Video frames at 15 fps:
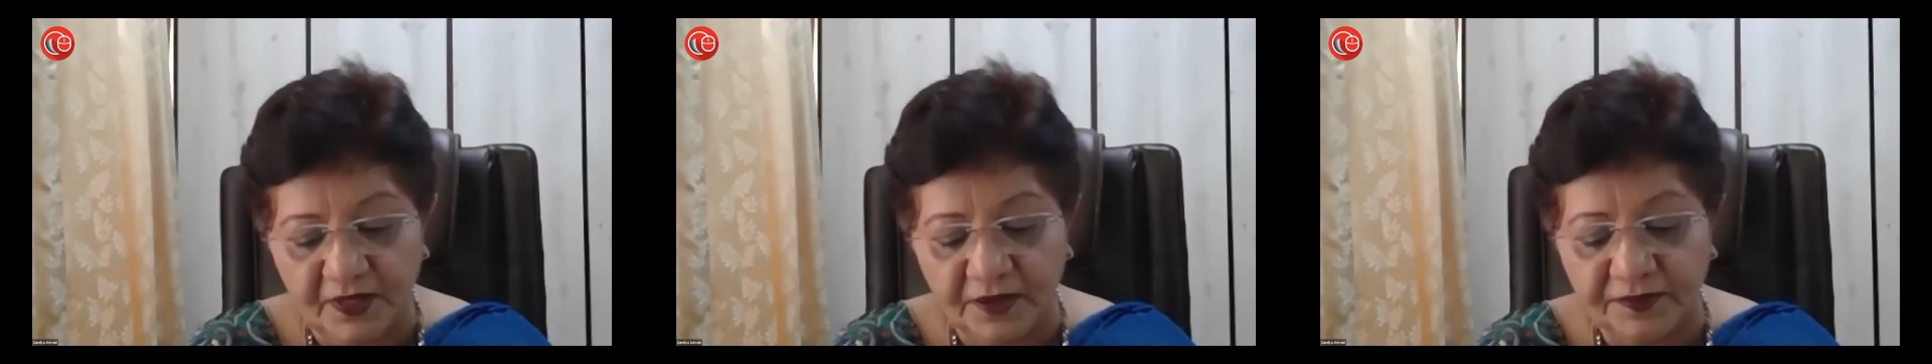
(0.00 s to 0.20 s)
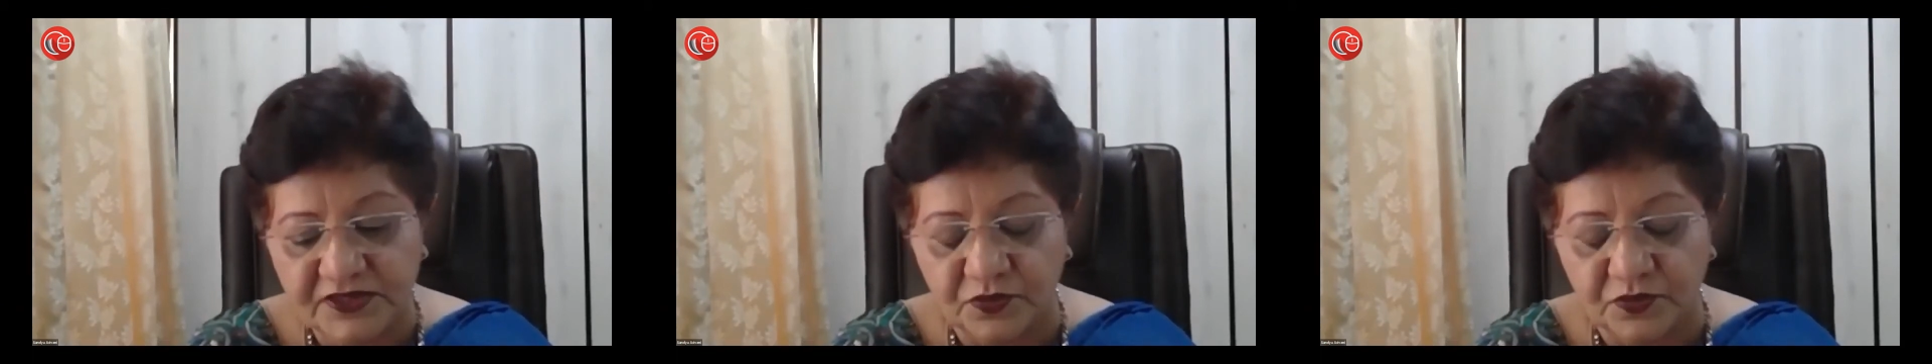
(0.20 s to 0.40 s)

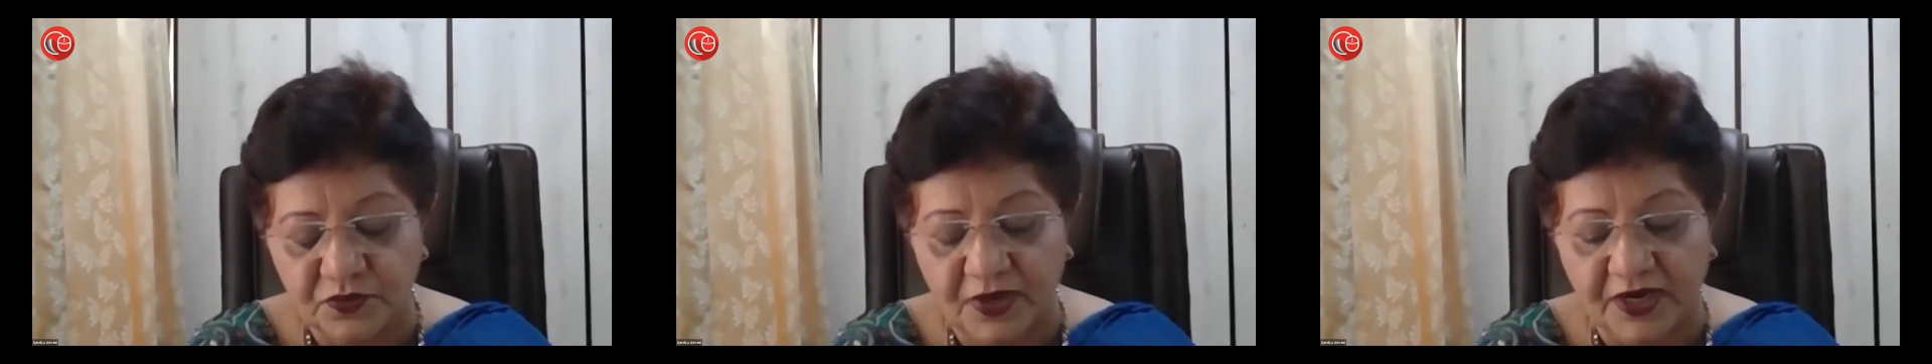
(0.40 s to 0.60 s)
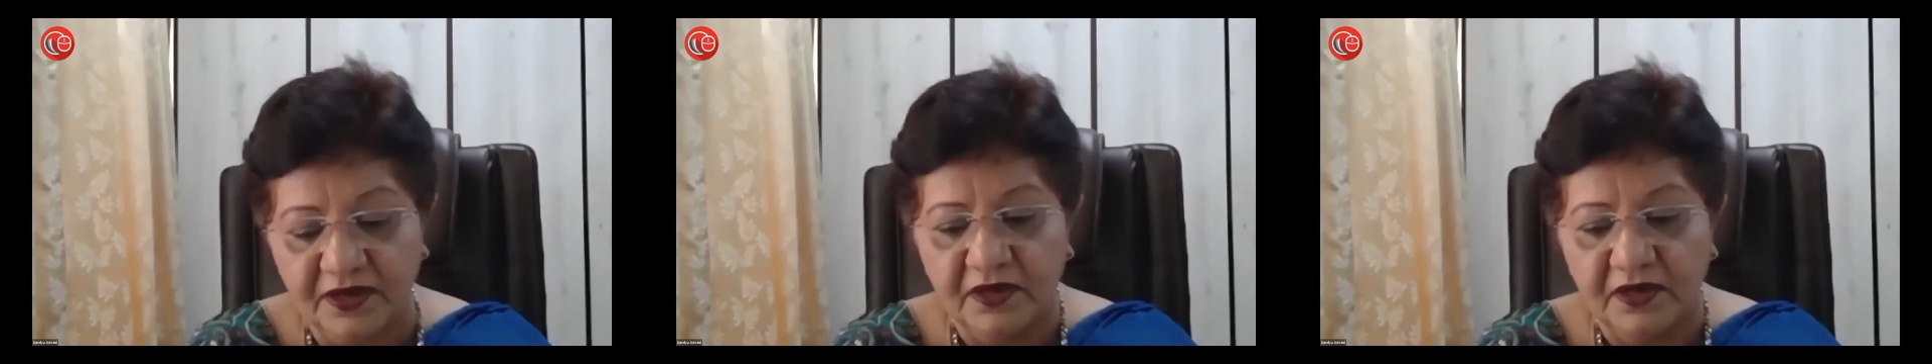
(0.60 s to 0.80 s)
That's
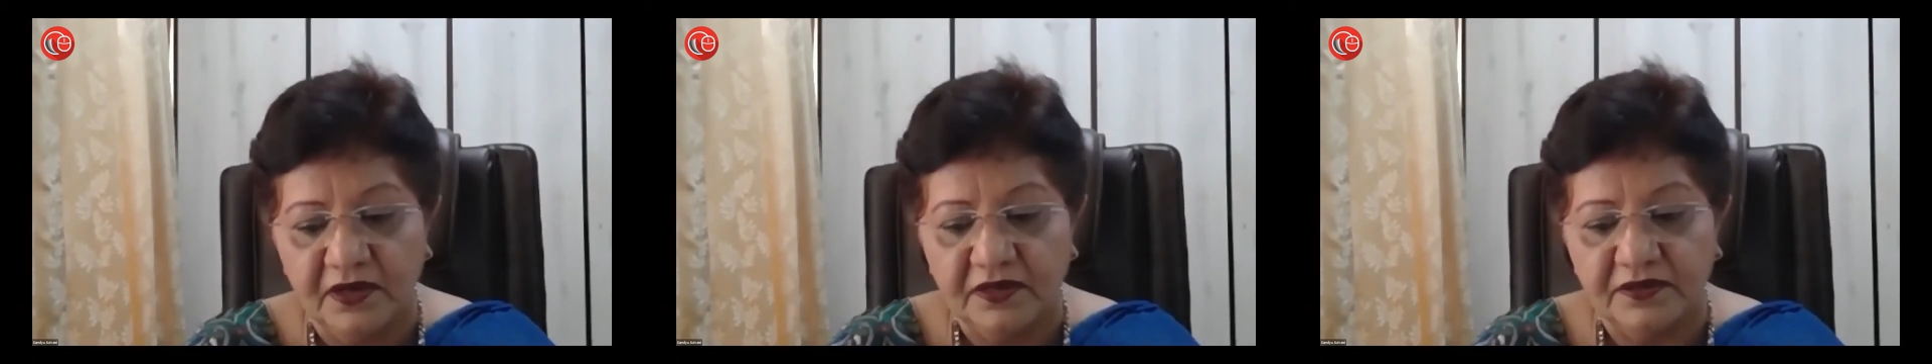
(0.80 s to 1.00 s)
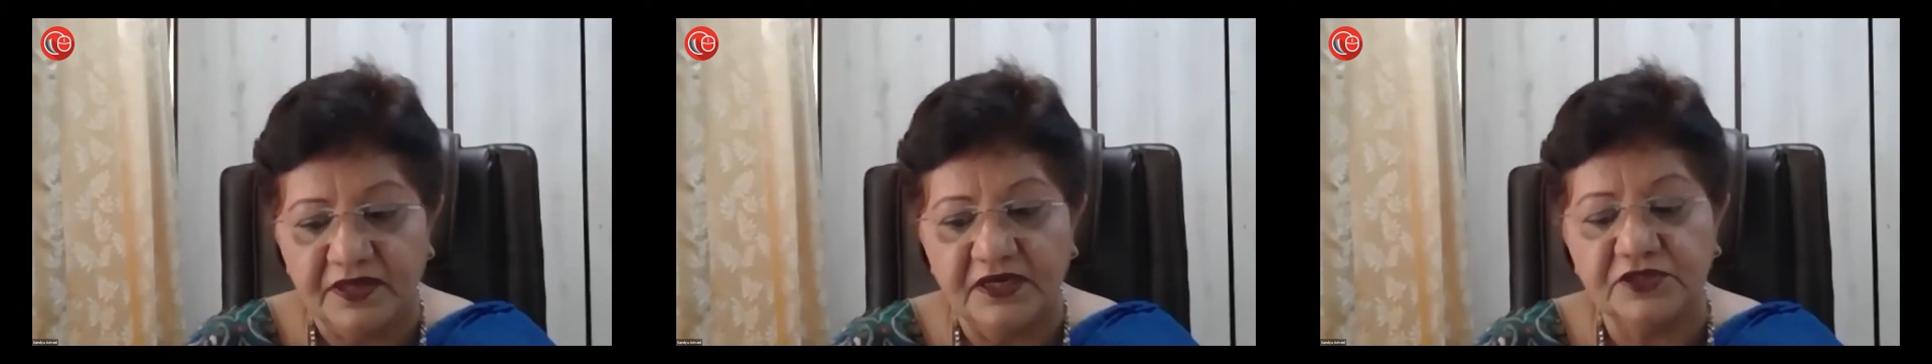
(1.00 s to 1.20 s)
one.
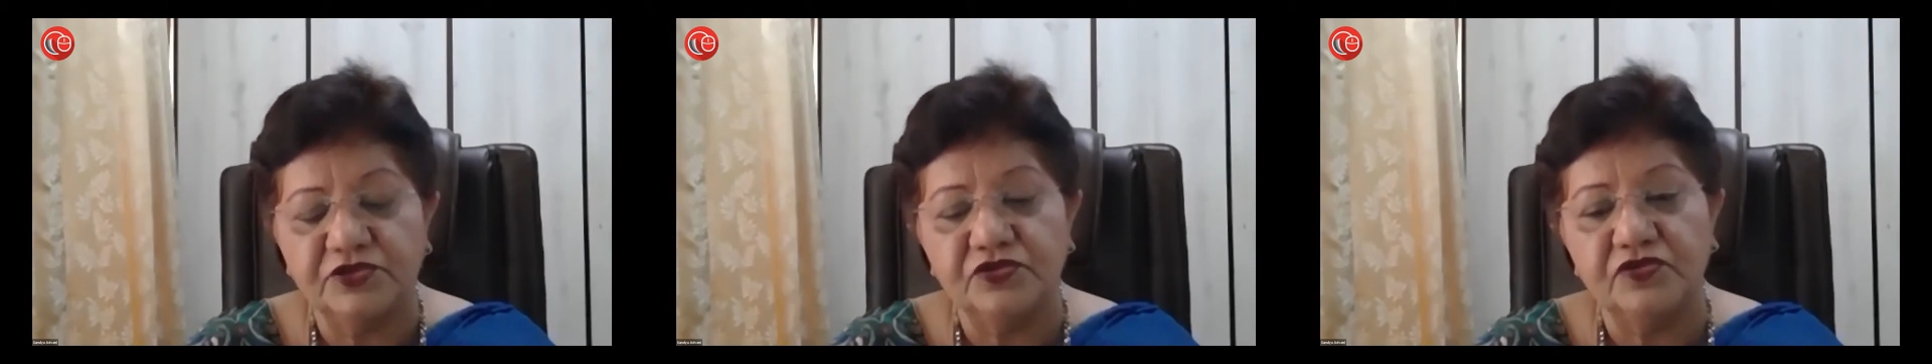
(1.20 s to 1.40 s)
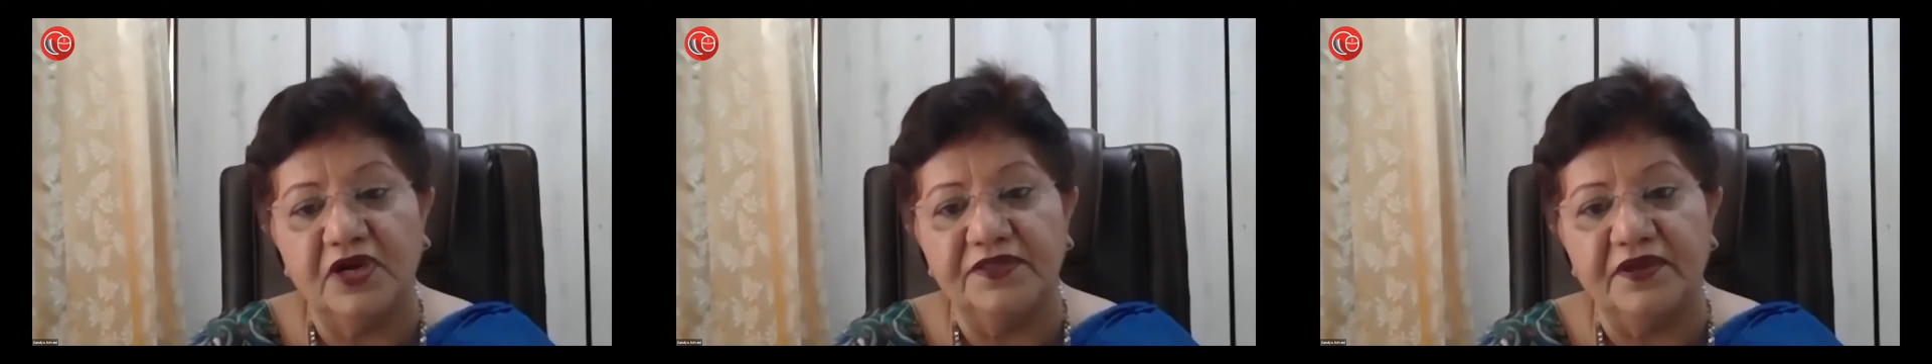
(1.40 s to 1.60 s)
There
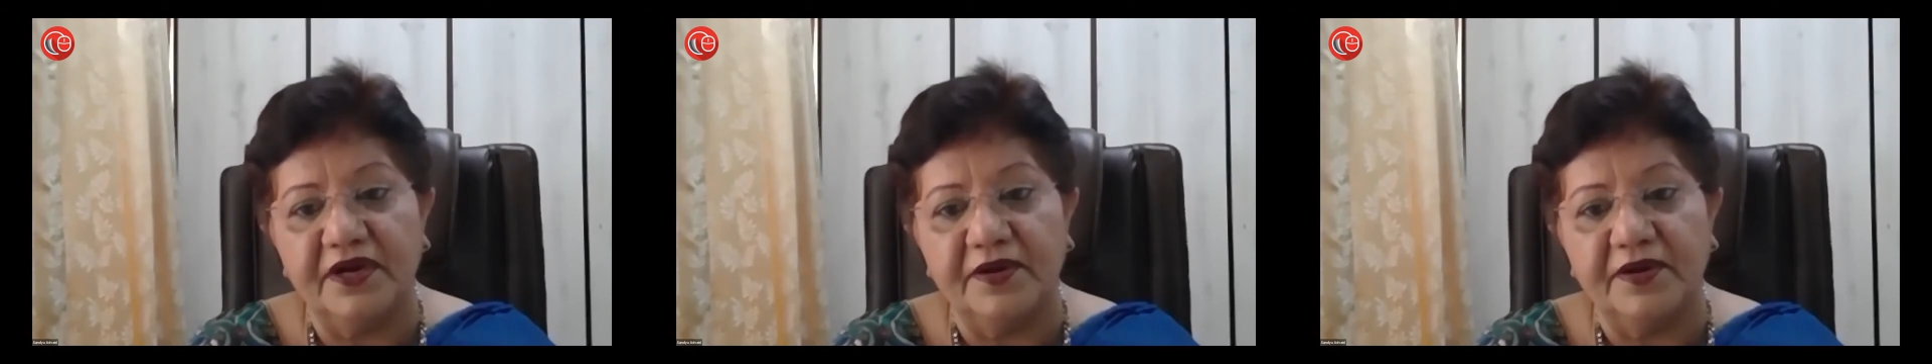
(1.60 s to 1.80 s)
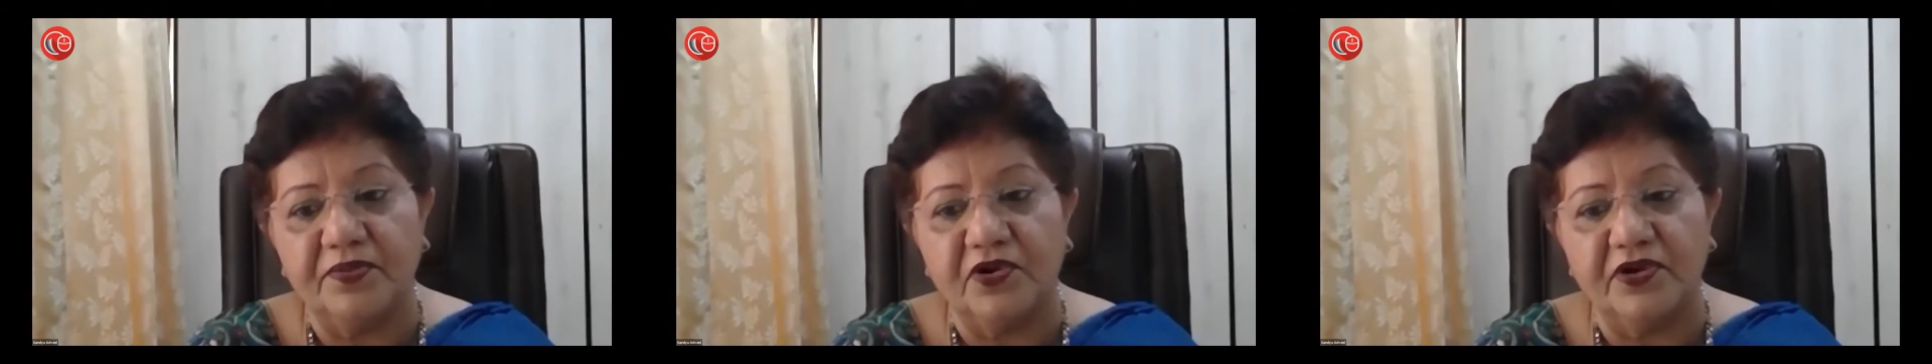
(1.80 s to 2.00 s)
are 2
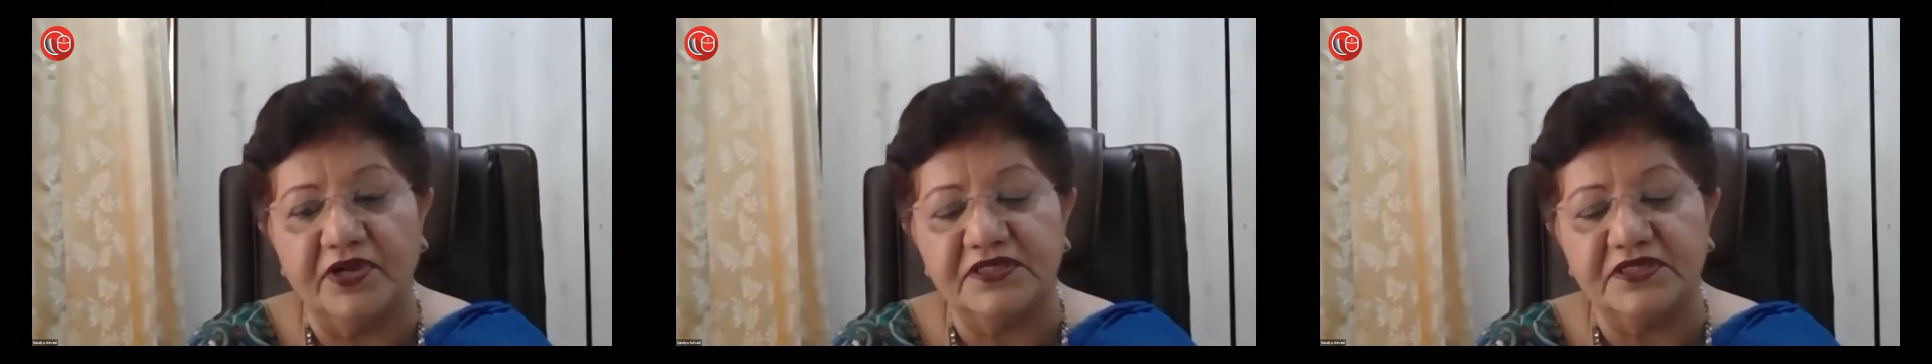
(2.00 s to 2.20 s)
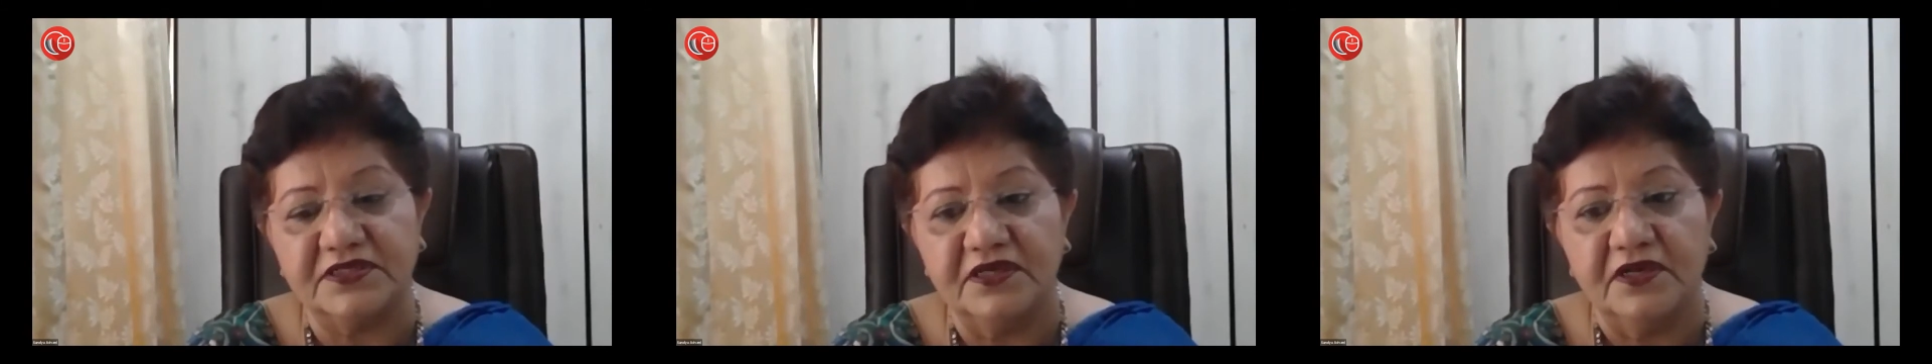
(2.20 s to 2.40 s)
other
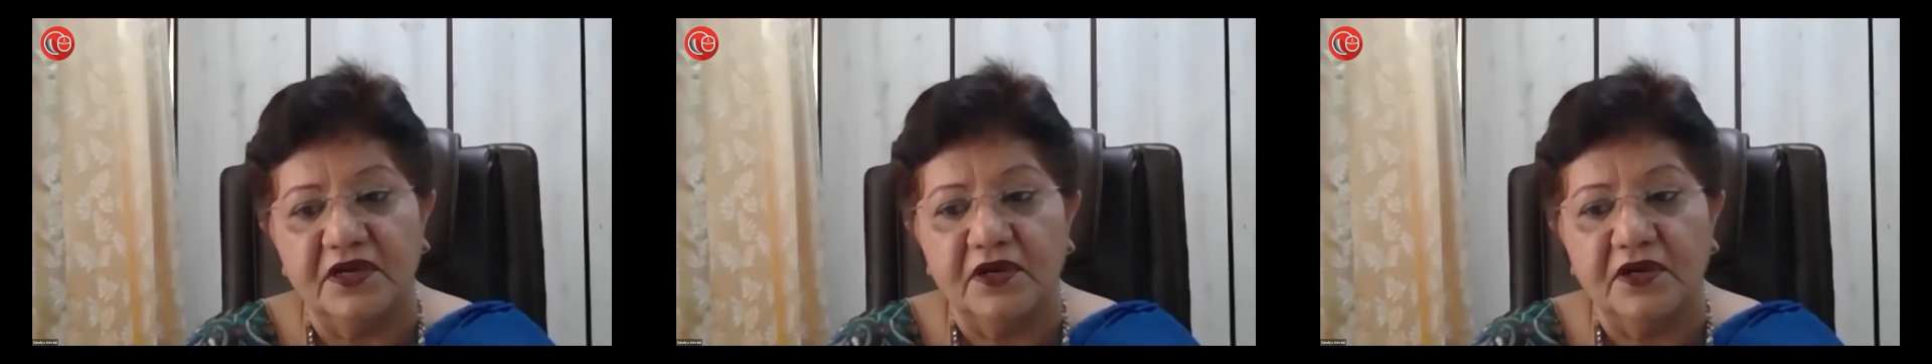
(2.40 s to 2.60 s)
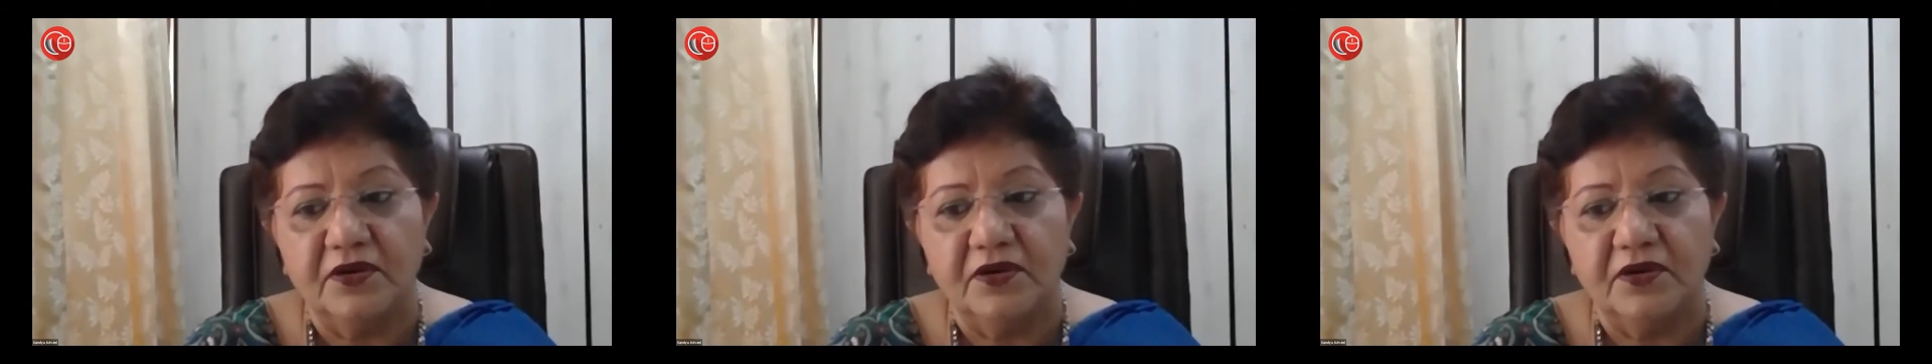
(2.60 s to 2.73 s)
employees.